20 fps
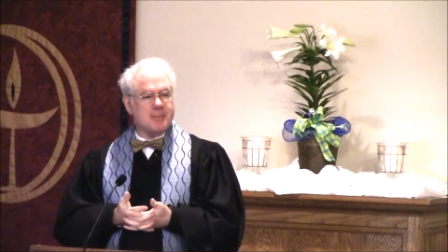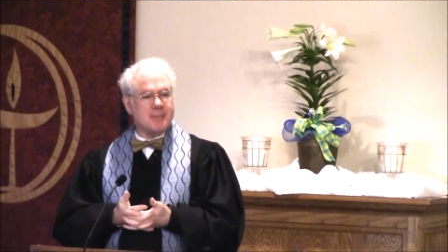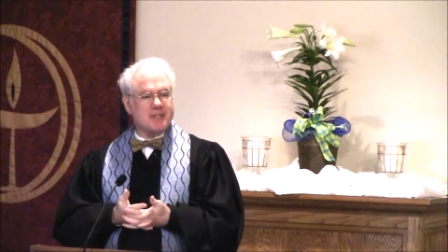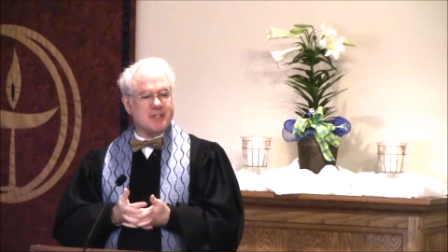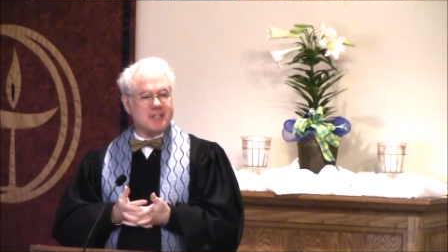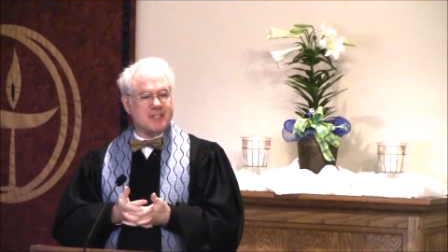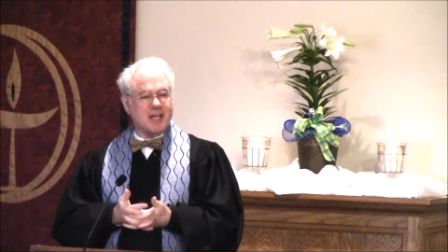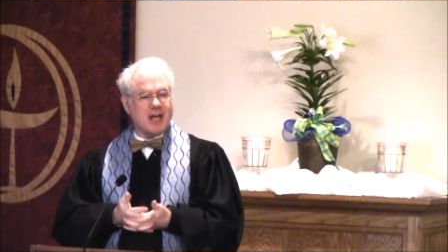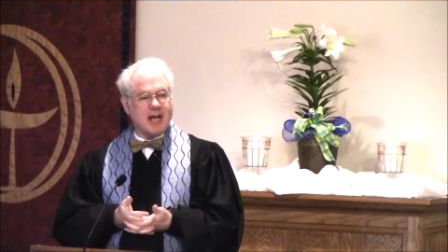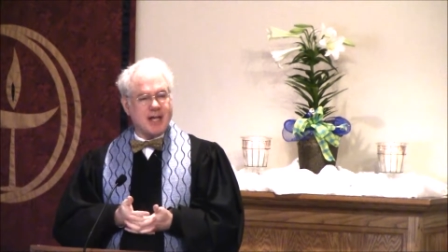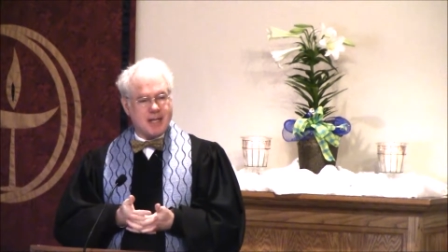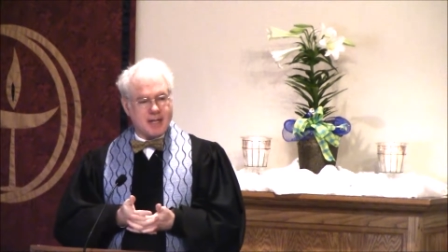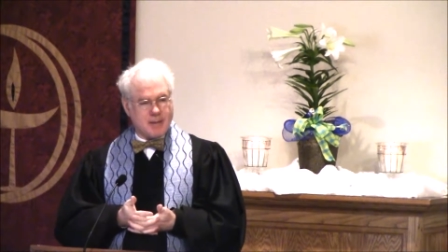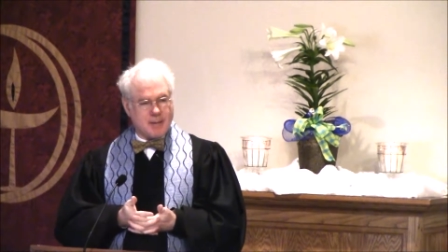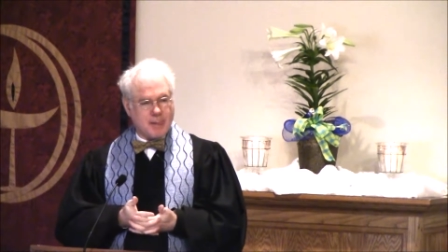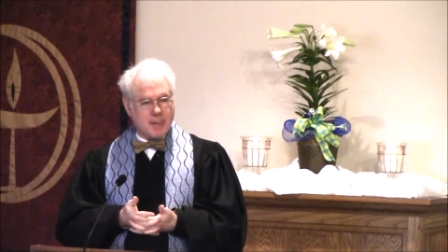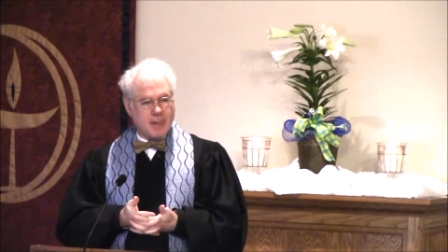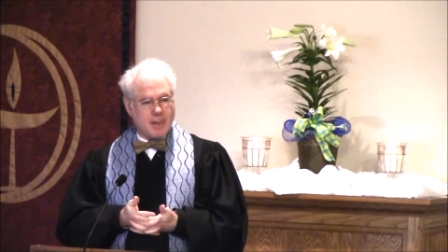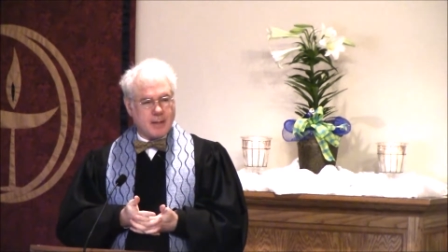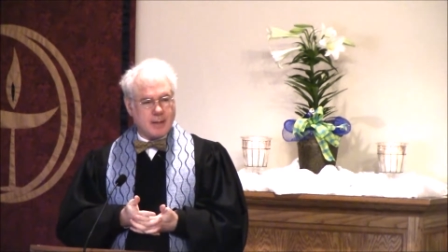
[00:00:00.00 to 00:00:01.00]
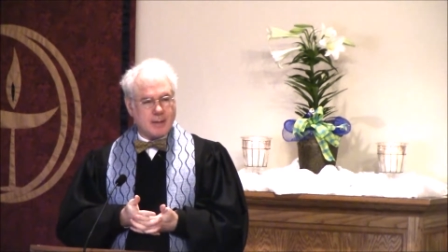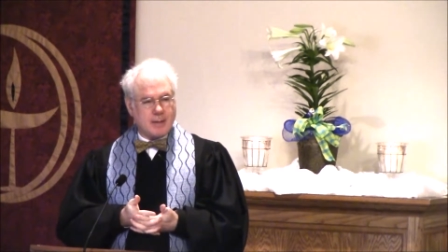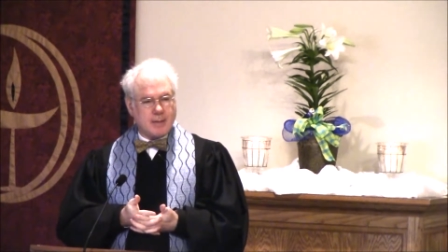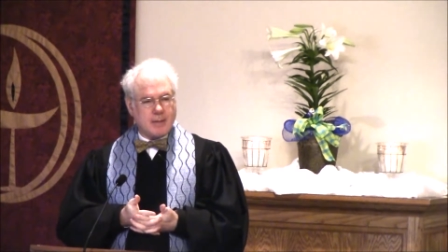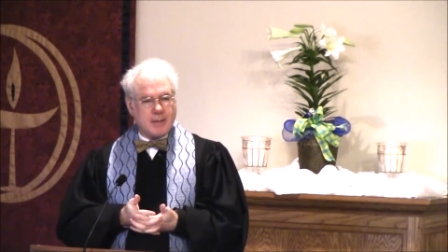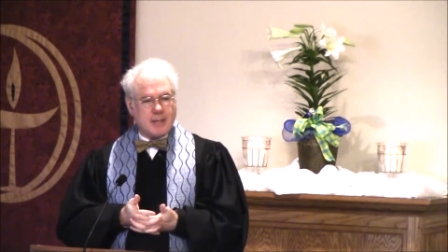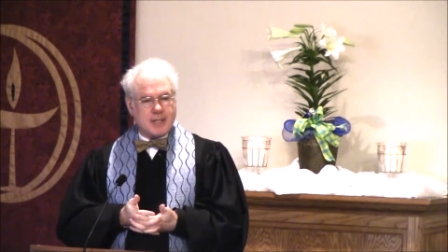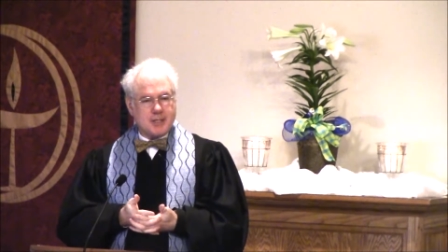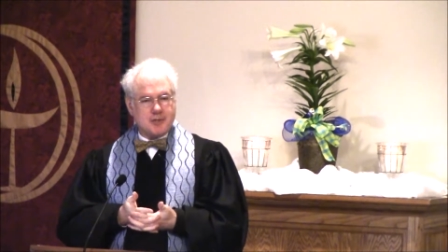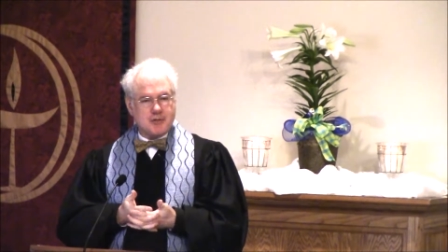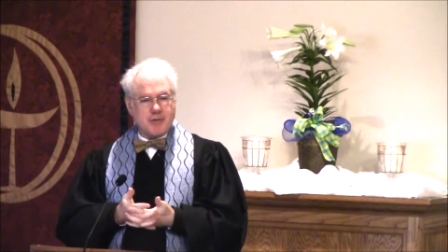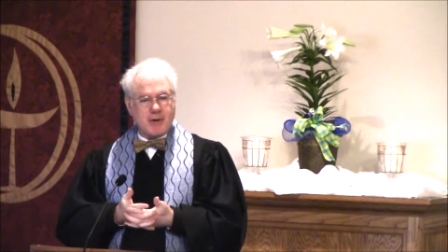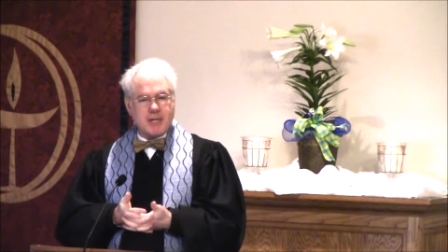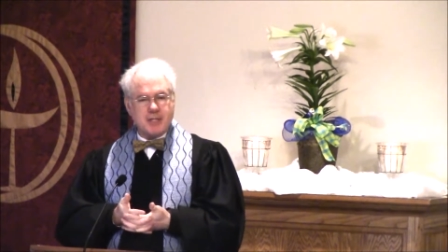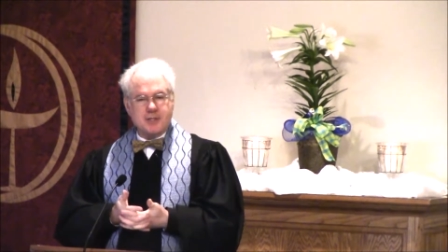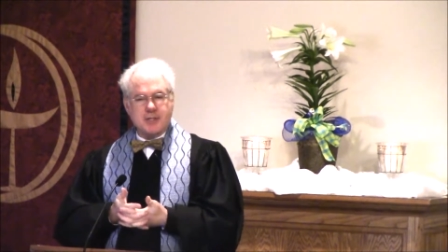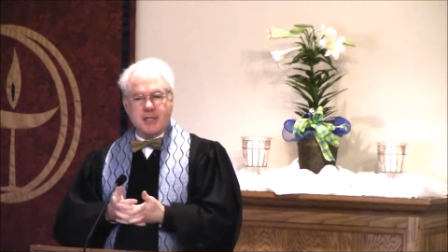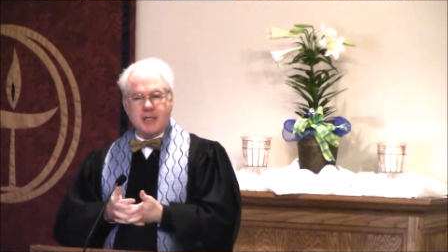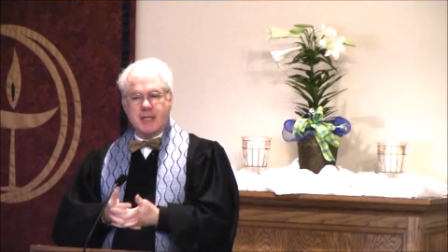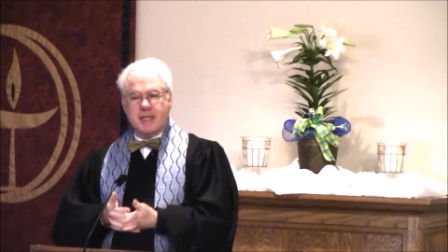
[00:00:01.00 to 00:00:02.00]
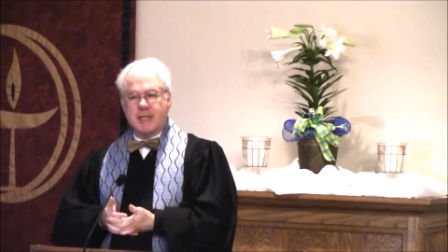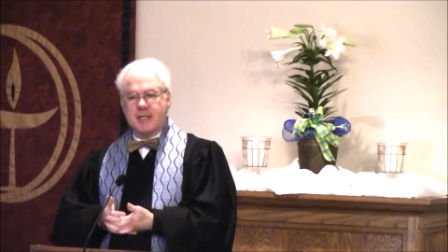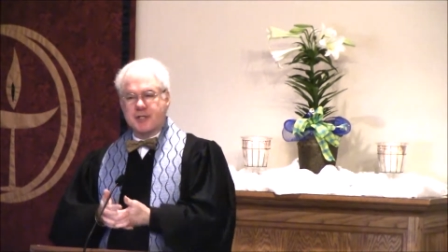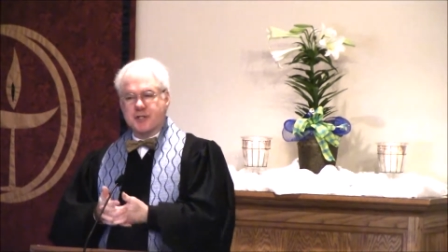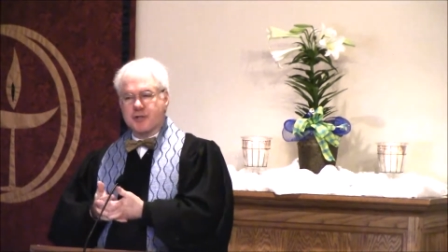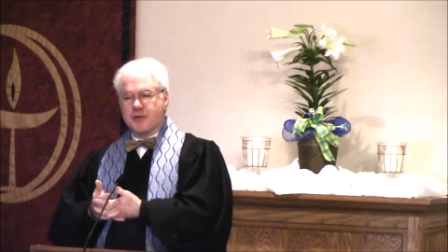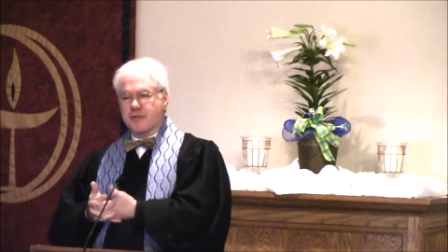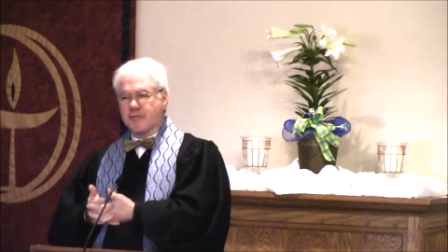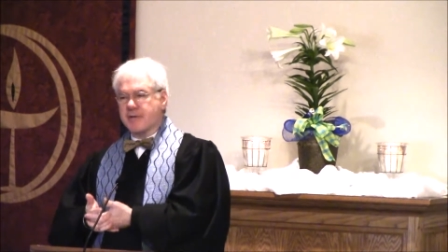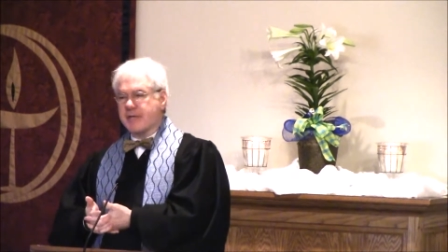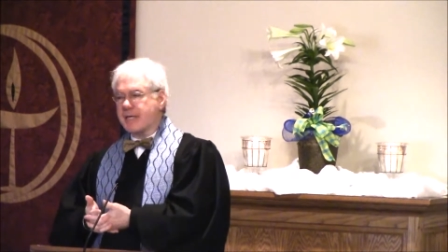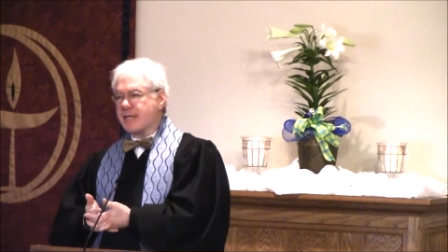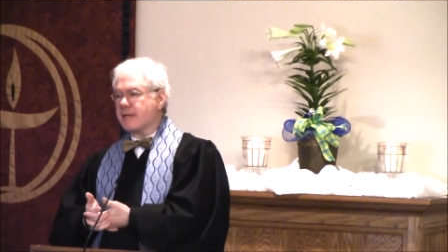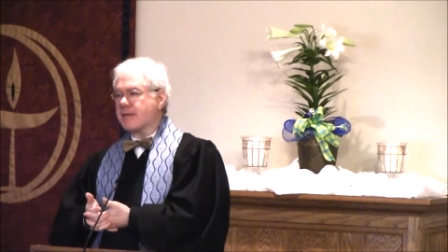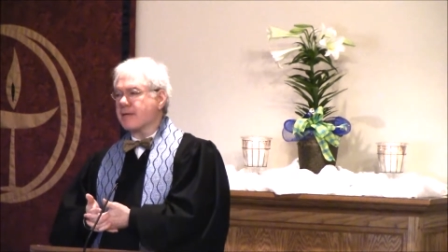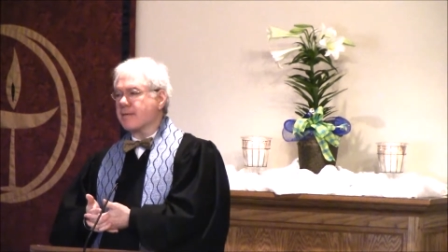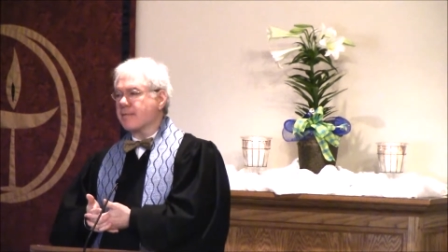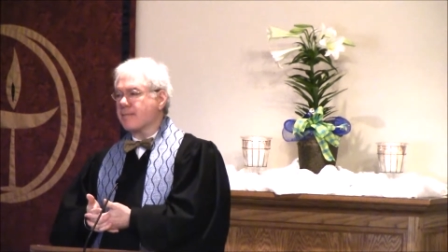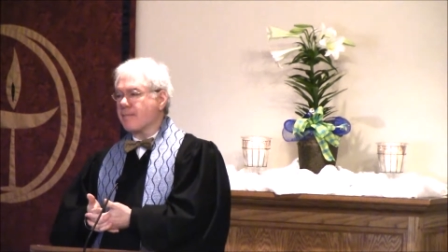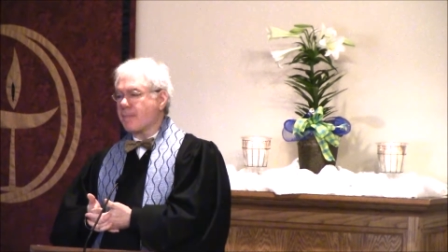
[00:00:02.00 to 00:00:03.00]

Messiah, is translated into Greek